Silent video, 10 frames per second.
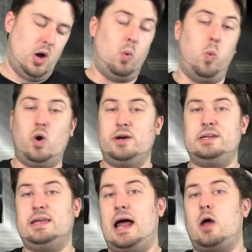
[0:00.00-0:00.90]

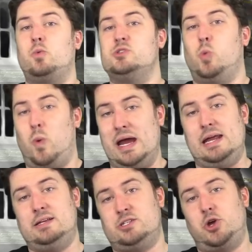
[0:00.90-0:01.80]
One that I was
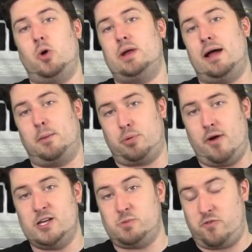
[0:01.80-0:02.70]
waiting to go down in
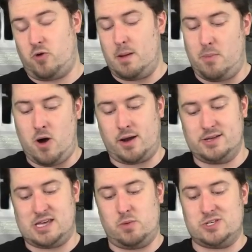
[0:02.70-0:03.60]
price before I bought
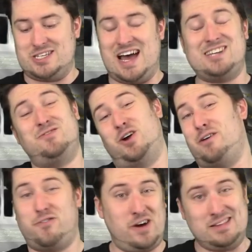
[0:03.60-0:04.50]
because I was not very
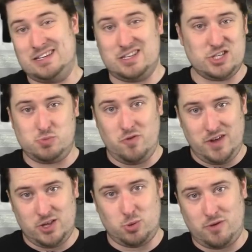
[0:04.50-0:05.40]
friendly to this
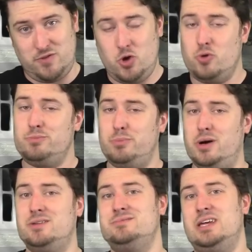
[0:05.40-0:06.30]
movie in the review,
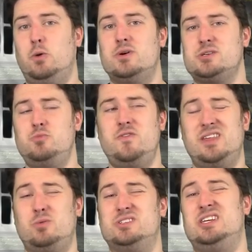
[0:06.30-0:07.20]
but it was a movie
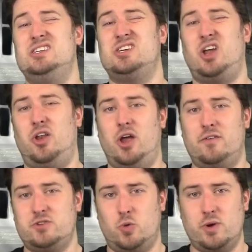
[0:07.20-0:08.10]
that was decent
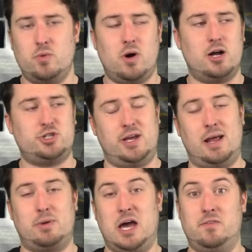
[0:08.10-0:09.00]
enough to rewatch, and
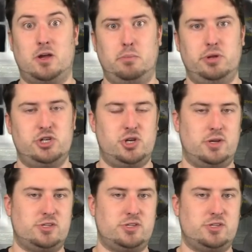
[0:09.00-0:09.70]
I'm kind of a completionist.